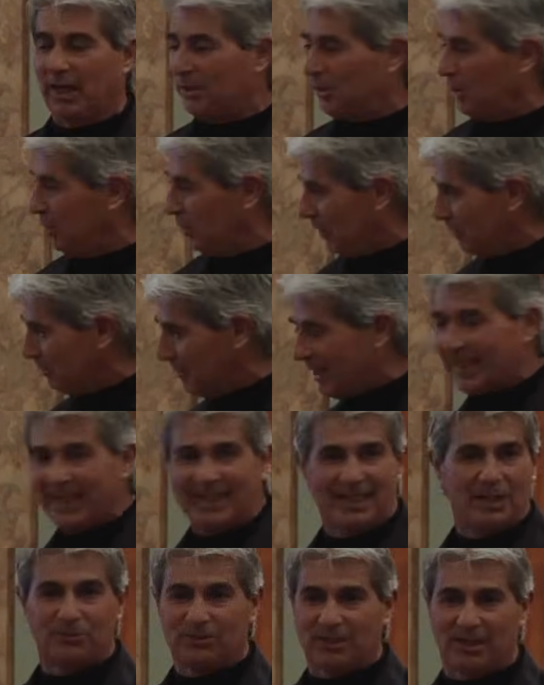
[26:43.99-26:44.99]
I knew
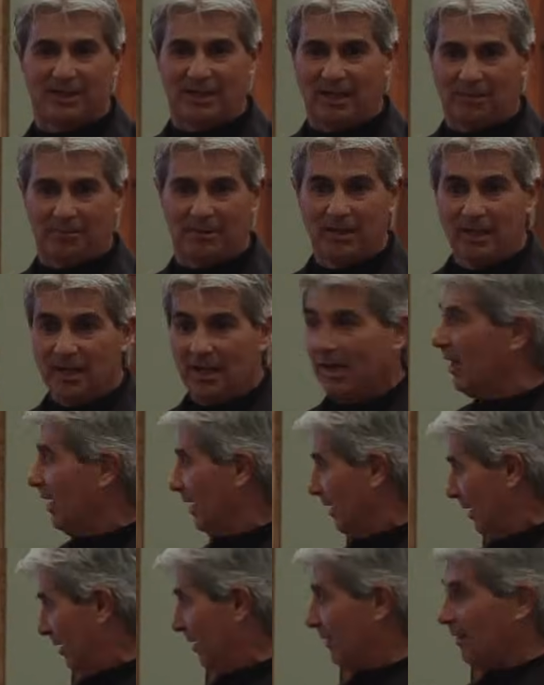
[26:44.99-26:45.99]
immediately he was going to tell me
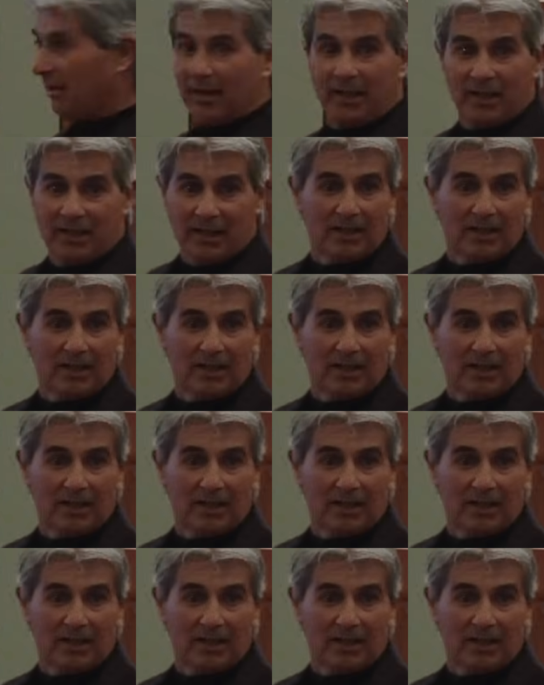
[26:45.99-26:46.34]
he